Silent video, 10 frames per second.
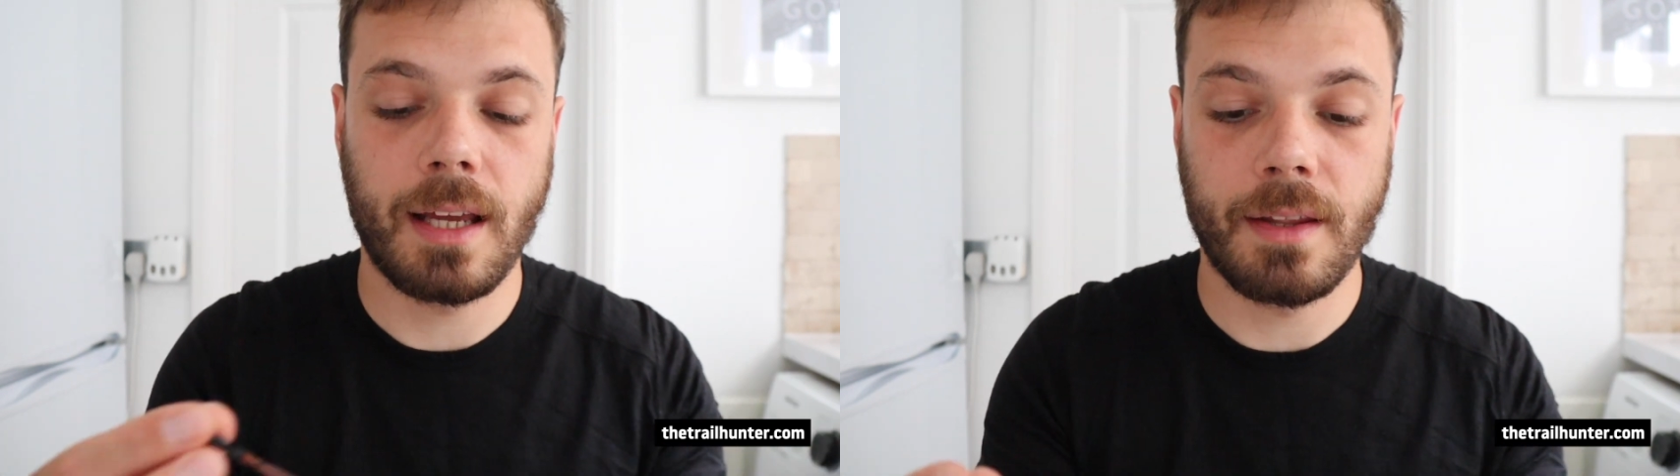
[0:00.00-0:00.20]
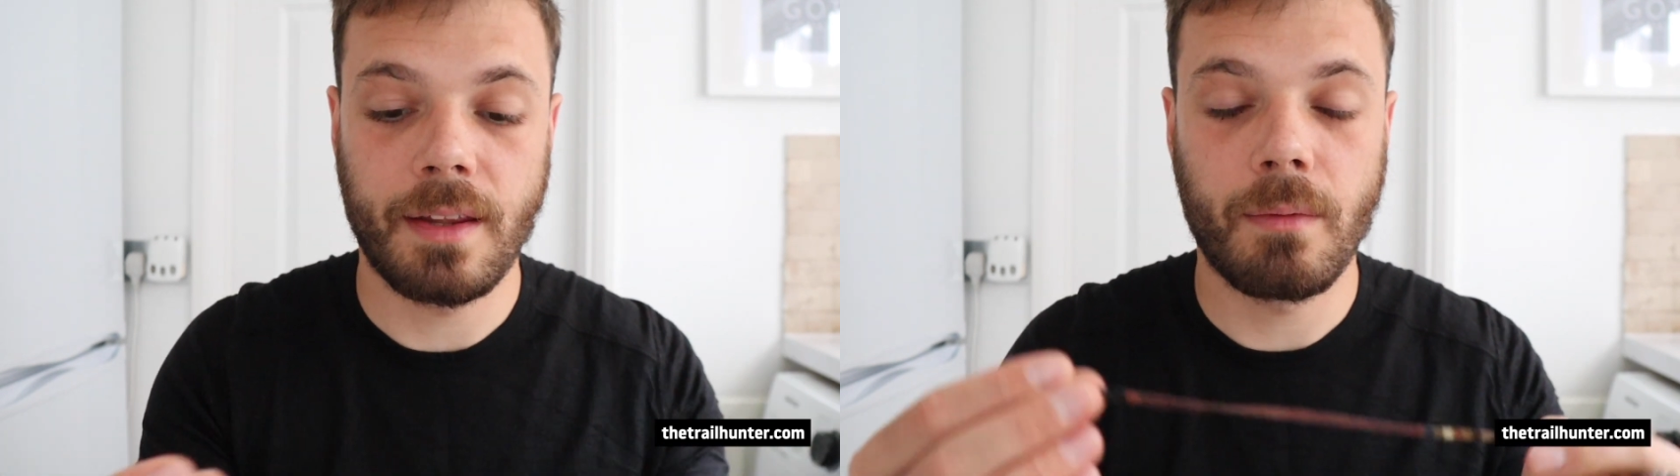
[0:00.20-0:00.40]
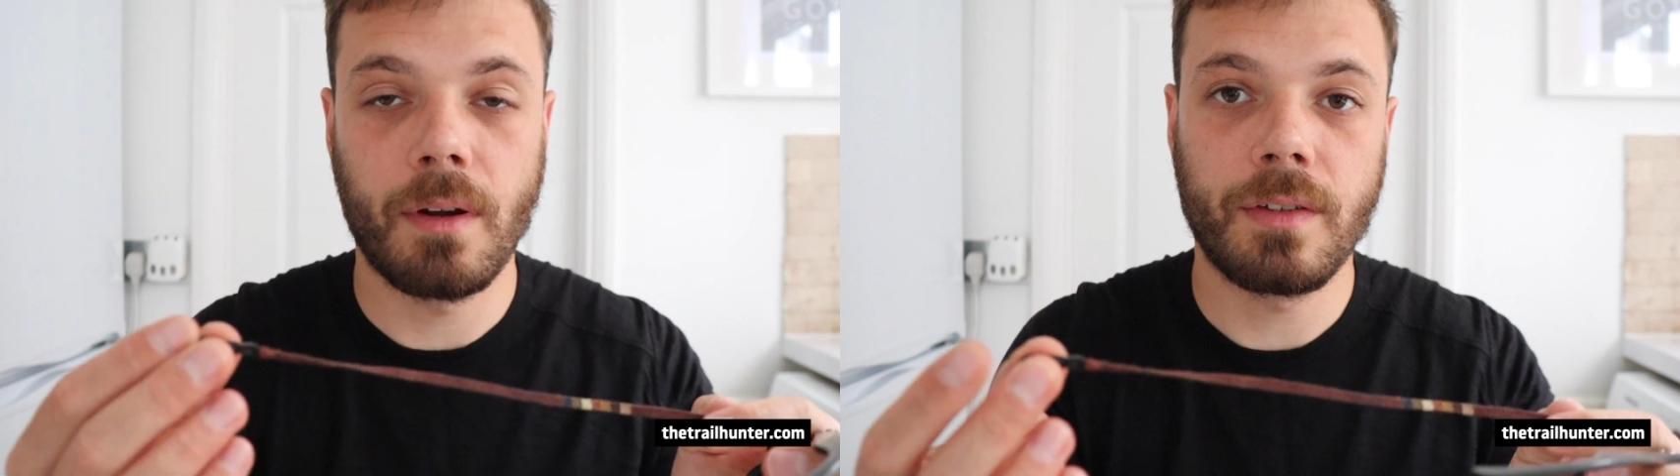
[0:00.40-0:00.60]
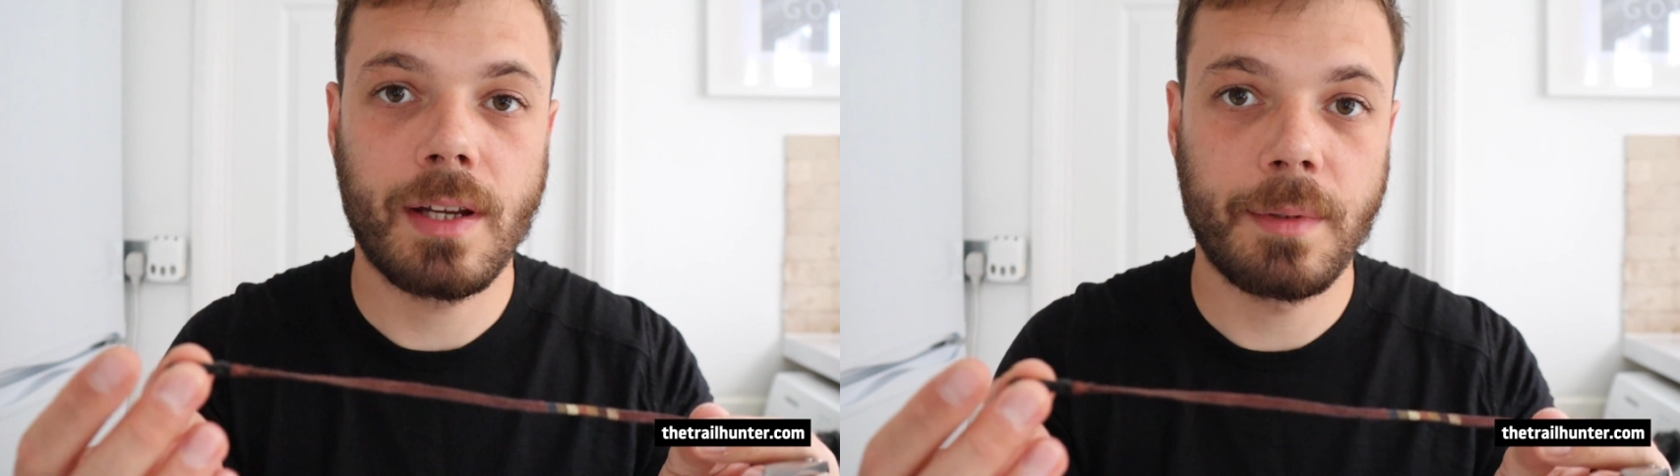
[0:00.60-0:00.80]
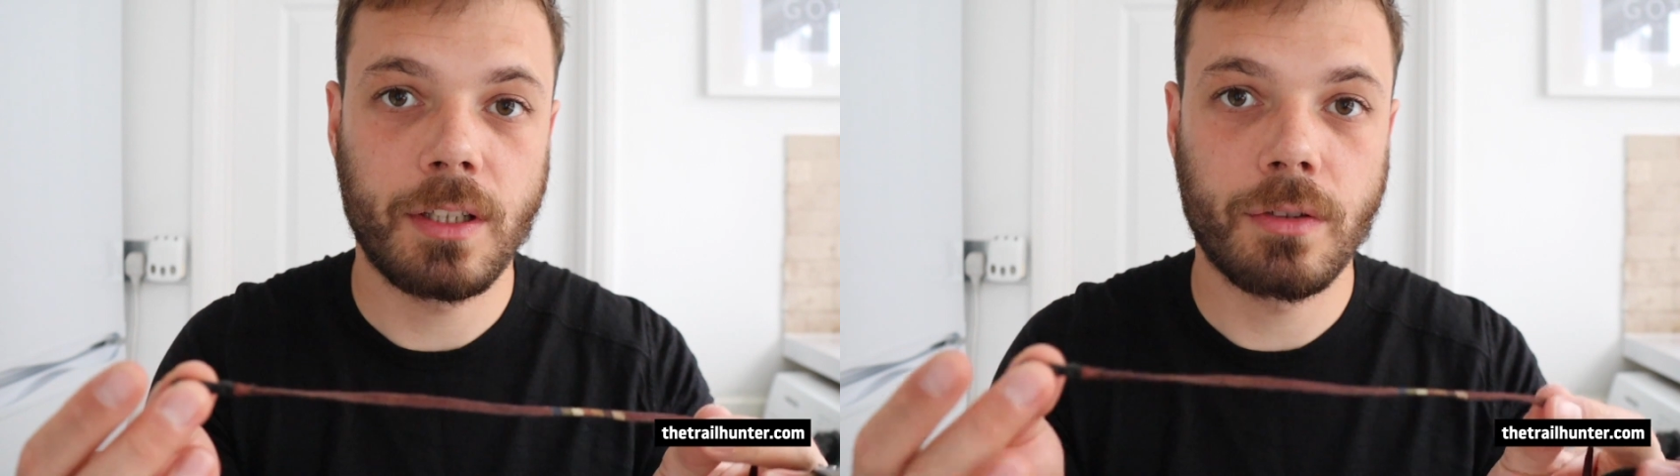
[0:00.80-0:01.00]
and they won't
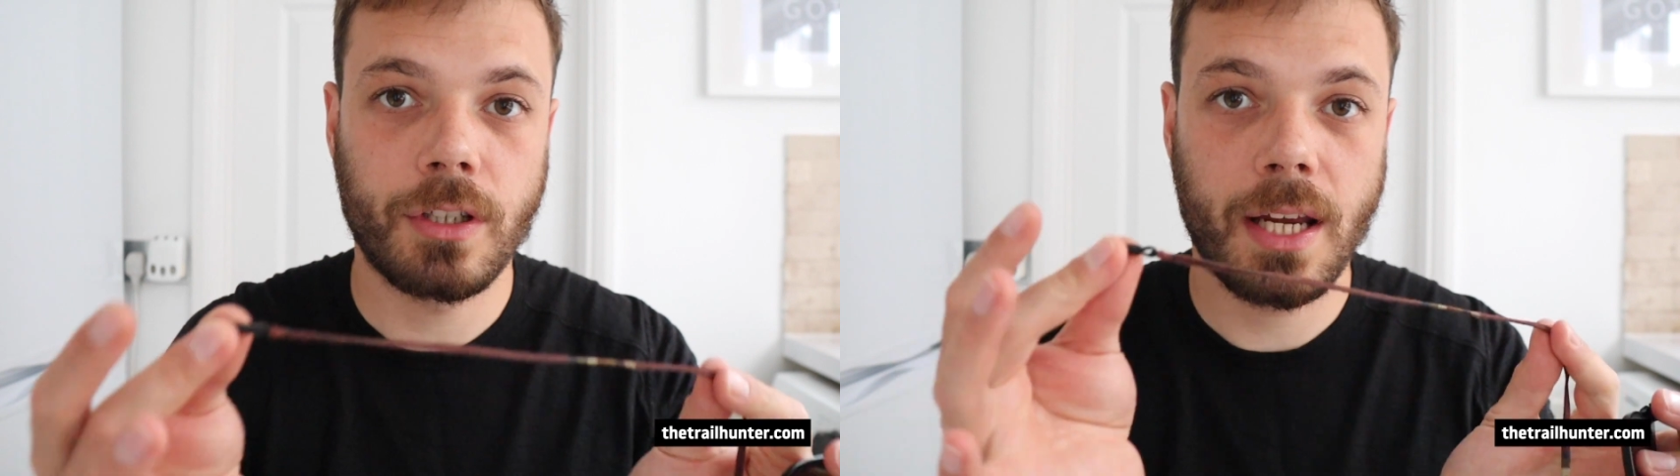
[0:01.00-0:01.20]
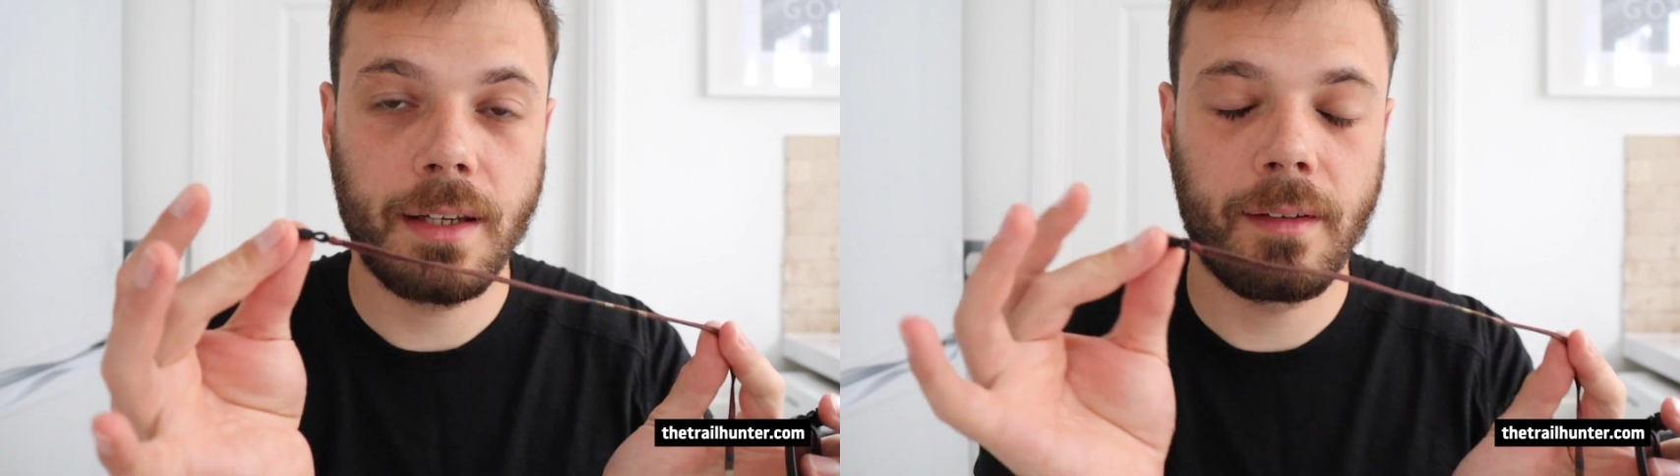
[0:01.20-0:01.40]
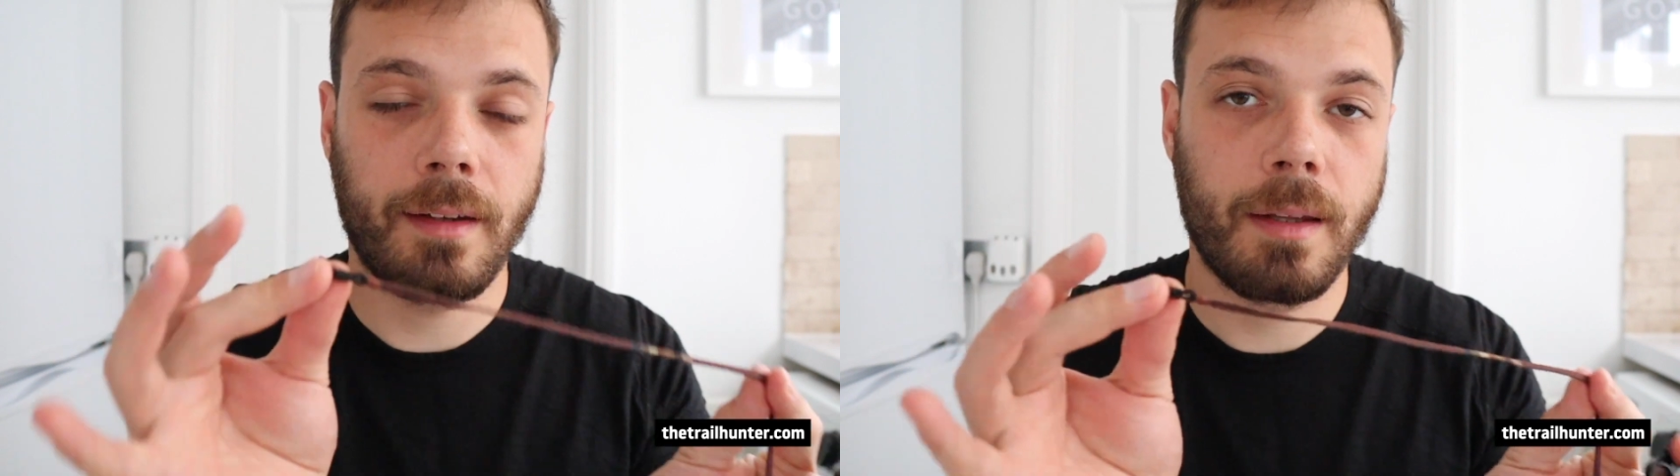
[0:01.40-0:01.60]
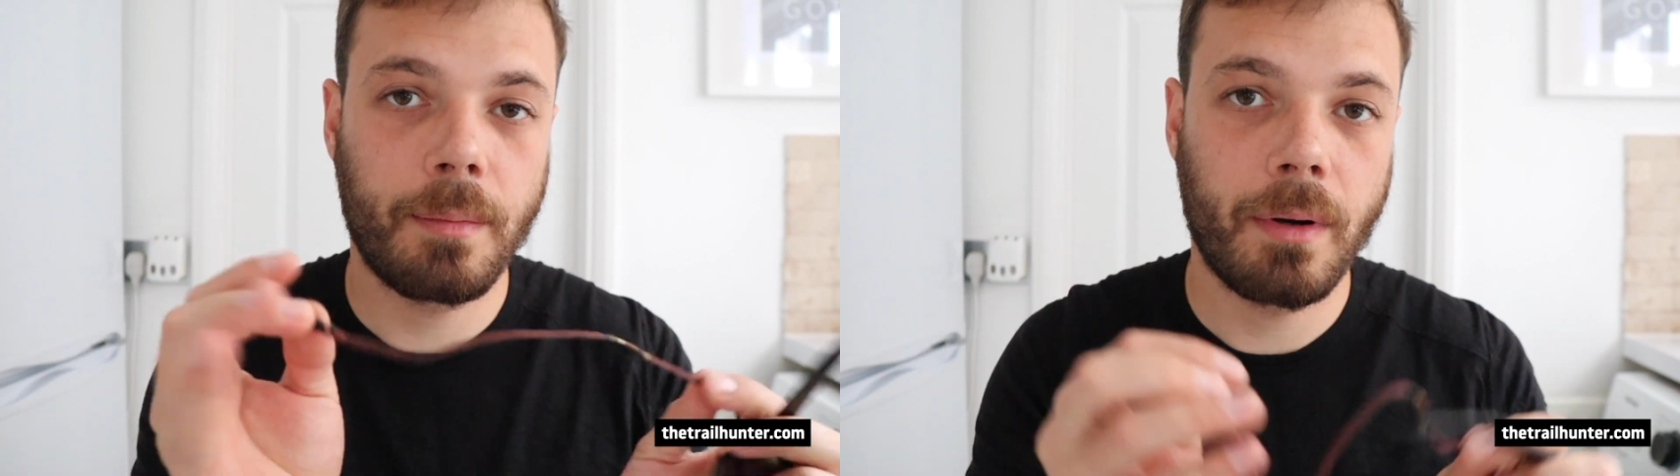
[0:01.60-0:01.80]
damage your shades in the